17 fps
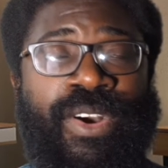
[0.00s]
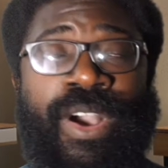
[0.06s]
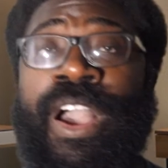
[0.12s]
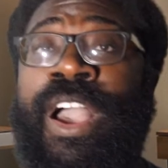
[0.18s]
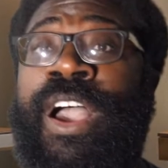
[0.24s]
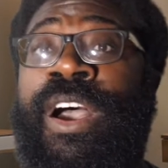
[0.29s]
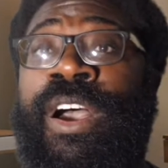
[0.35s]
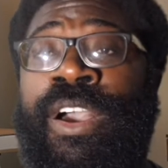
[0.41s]

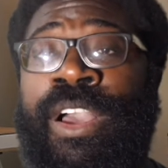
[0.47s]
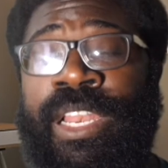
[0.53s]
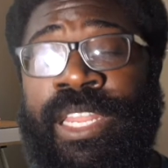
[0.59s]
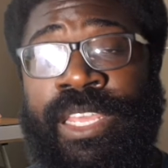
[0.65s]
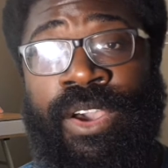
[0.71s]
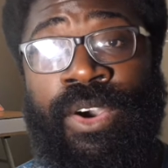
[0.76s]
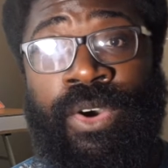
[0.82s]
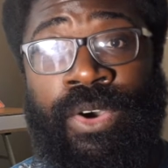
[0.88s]

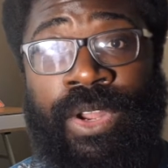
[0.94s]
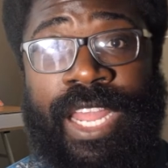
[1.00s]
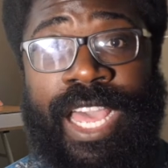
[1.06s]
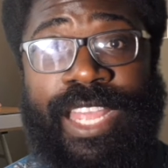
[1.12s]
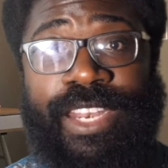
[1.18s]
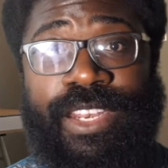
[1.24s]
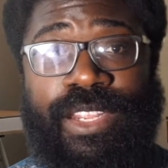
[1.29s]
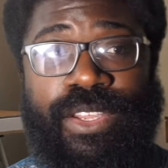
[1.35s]
Erling
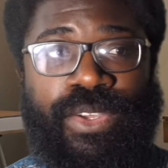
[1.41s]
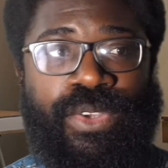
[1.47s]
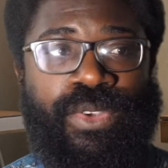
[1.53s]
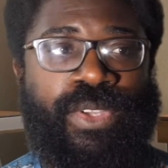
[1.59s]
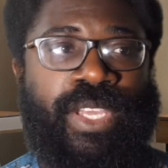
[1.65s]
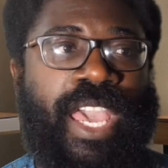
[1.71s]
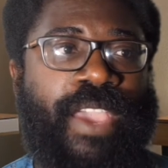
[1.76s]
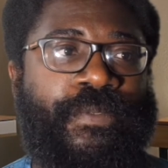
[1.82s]
Haaland,
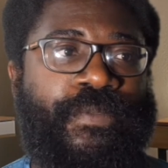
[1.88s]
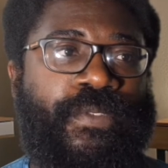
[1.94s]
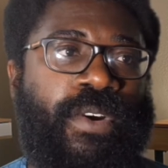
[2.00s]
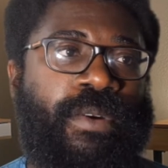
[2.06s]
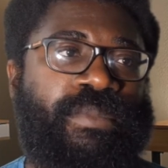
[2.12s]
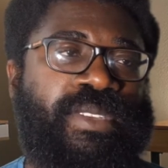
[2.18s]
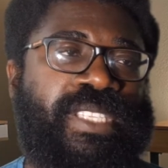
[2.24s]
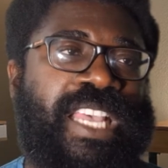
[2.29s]
who came
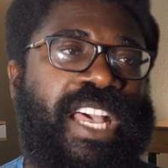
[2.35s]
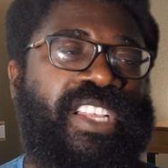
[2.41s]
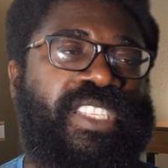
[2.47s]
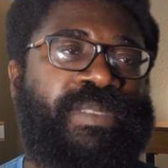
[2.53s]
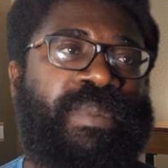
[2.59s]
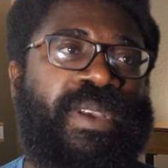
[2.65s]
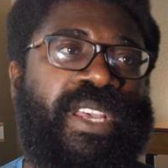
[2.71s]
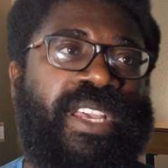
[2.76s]
from
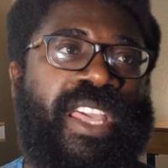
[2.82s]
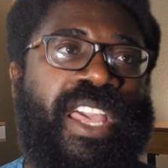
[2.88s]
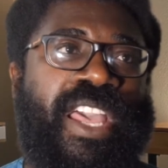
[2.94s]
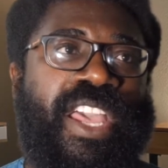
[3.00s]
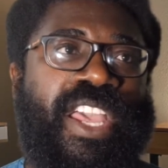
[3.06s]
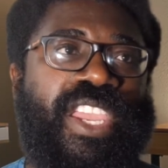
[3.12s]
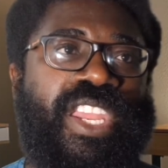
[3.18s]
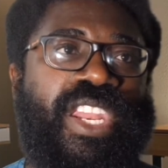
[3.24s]
Salzburg.
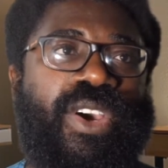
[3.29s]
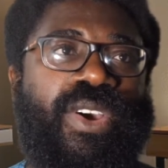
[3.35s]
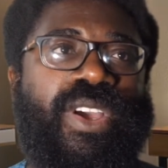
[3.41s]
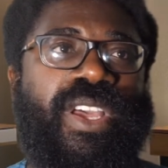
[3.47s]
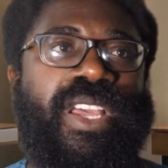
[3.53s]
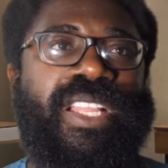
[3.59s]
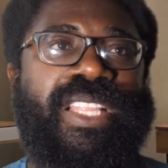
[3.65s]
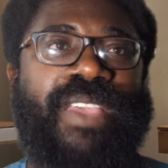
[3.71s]
You
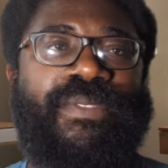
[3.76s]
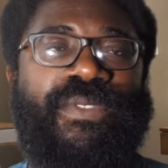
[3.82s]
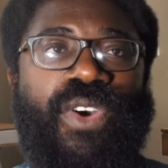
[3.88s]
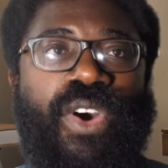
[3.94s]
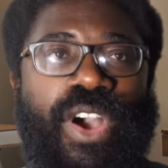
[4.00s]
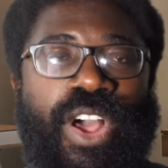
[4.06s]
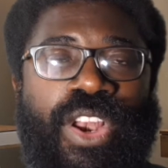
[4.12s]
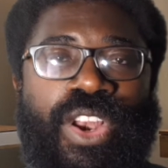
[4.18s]
know, they've
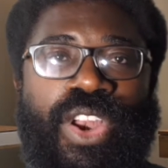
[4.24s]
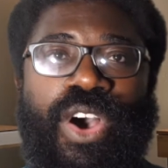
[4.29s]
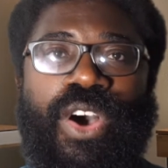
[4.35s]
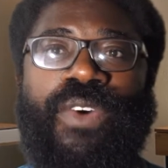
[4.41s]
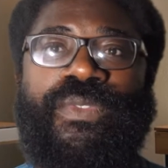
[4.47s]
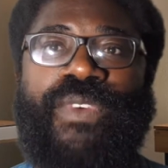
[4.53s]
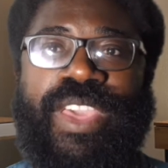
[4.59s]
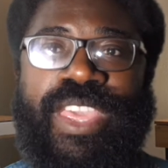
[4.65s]
got a
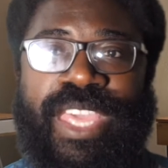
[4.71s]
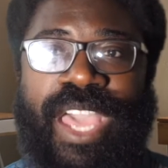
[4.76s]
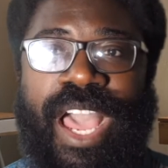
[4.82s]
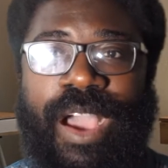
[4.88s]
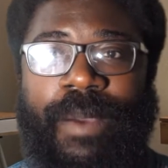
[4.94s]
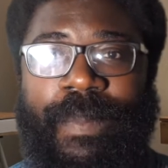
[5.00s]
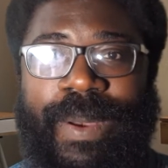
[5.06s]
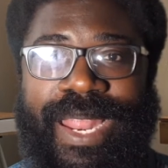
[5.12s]
lot of
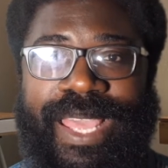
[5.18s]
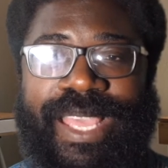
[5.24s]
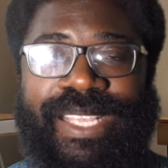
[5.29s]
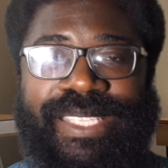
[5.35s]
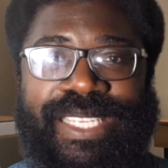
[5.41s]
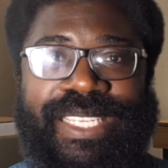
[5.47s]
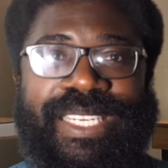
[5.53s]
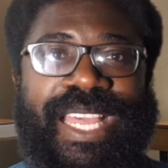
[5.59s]
young
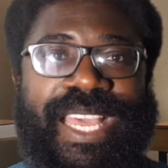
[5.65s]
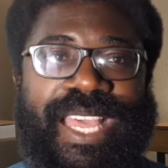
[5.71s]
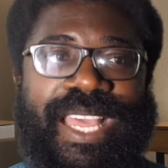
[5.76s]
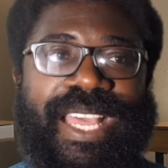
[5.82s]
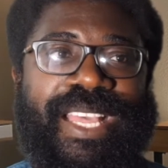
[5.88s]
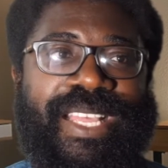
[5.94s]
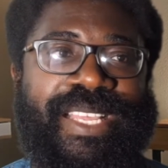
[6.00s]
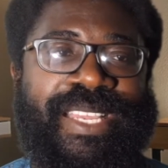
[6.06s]
players in
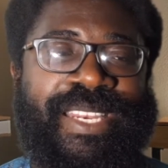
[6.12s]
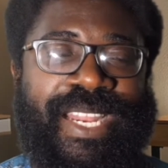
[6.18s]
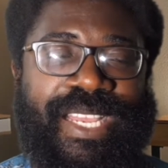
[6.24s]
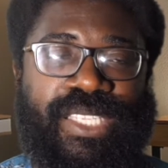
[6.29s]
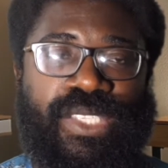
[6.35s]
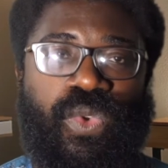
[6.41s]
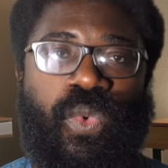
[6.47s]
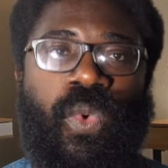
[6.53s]

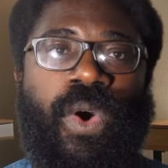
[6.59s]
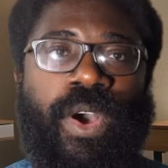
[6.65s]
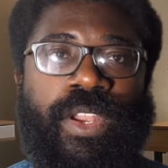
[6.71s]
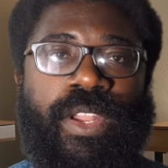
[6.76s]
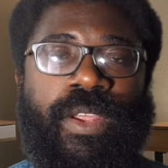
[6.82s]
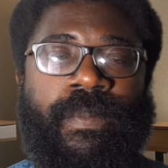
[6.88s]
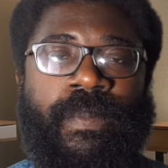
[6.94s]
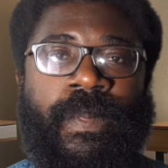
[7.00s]
that
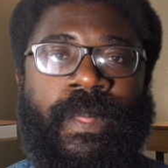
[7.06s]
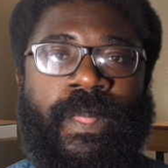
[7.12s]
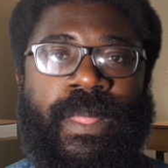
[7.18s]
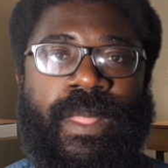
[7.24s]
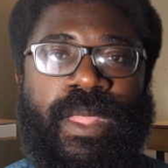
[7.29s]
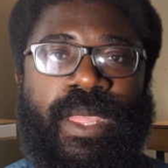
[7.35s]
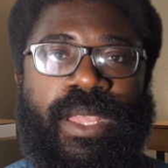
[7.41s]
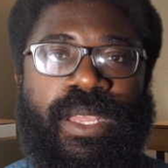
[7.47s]
squad
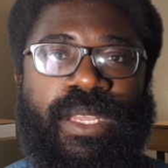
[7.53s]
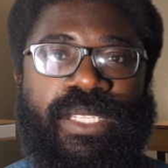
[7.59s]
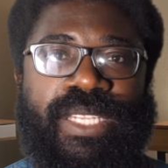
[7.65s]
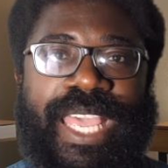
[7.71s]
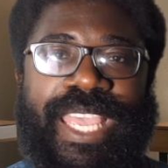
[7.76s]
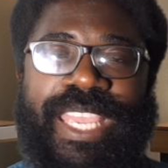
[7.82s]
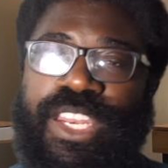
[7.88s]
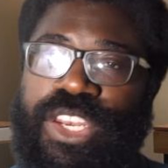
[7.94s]

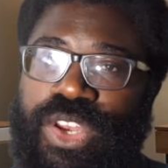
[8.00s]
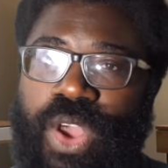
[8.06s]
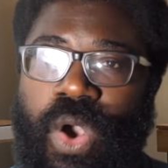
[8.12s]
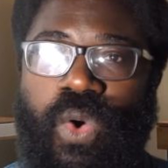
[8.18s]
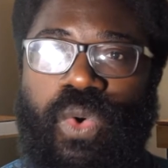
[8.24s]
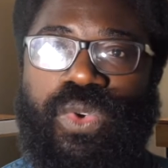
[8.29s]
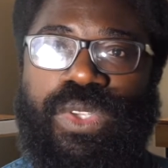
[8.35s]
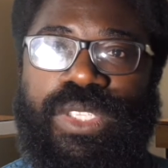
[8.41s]
that he
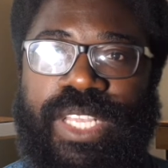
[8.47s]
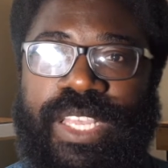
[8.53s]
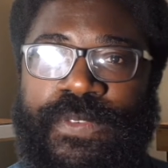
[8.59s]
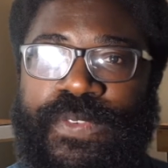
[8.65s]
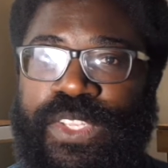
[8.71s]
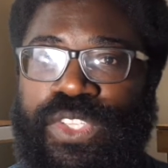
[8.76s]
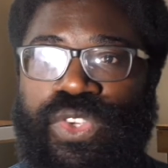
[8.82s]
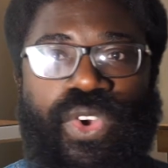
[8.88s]
knows,
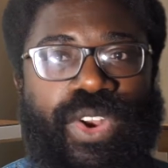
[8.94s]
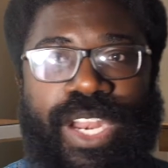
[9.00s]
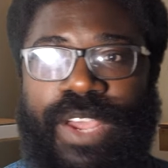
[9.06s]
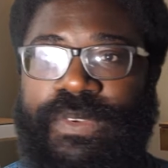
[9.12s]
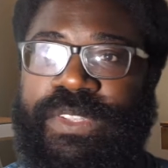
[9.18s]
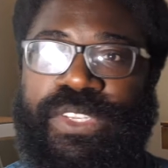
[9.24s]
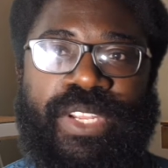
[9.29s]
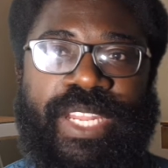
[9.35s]
if he's good
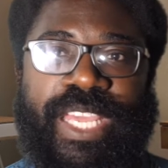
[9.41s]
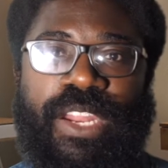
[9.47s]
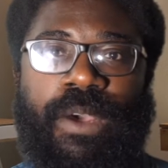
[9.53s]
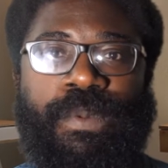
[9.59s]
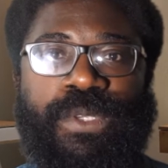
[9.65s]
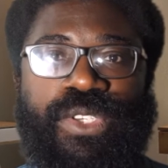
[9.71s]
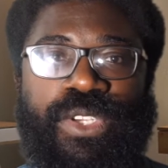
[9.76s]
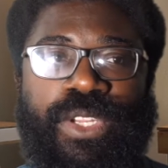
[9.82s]
enough, he's going to get
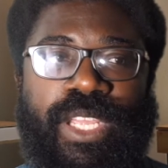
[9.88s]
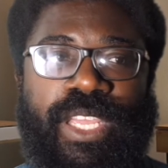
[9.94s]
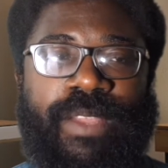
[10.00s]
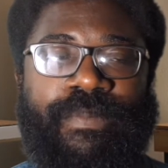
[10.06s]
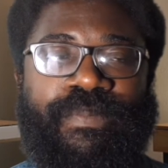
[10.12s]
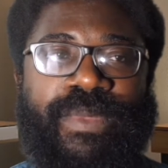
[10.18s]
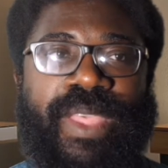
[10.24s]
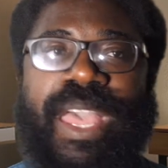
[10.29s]

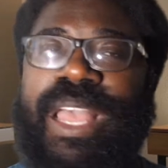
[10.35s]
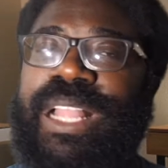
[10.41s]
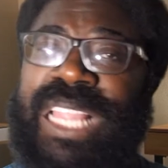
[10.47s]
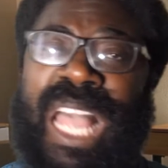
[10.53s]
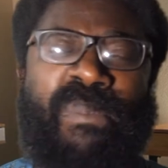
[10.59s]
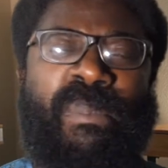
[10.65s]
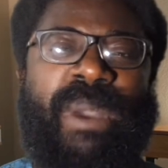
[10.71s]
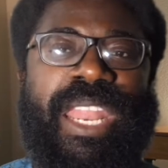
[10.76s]
opportunity.
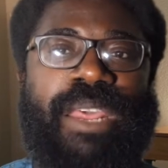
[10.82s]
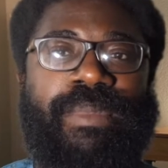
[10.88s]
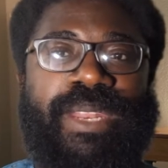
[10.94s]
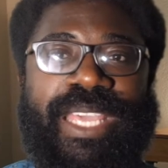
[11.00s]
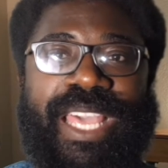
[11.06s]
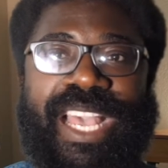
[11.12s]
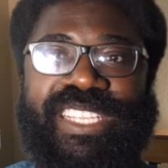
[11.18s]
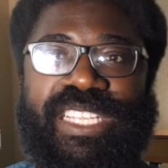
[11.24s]
That might not
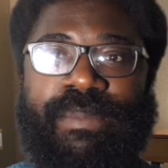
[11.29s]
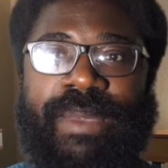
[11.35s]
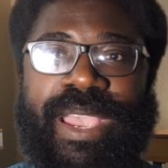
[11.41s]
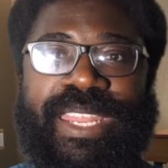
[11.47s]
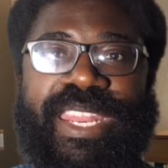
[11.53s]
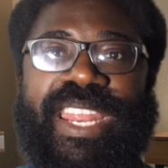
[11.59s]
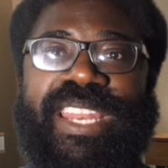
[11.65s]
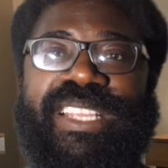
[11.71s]
be the case at
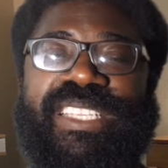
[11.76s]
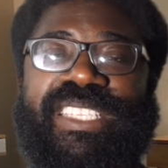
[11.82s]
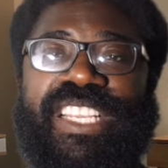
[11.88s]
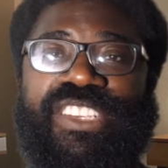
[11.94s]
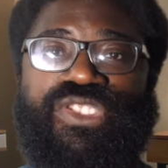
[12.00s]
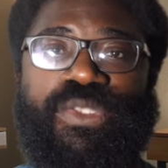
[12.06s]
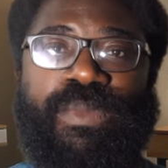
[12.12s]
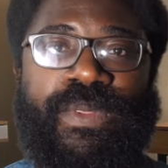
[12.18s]
Man United. As a
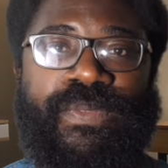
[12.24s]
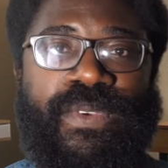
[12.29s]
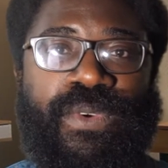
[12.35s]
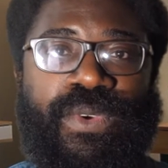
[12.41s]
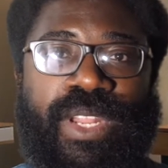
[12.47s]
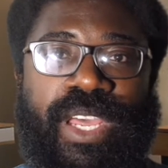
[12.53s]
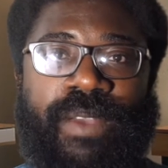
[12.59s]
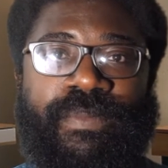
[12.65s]
central
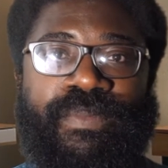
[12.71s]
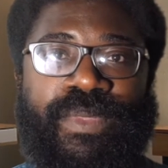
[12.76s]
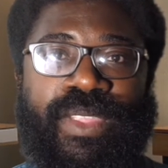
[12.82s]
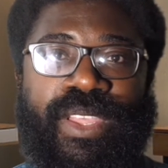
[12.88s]
midfielder,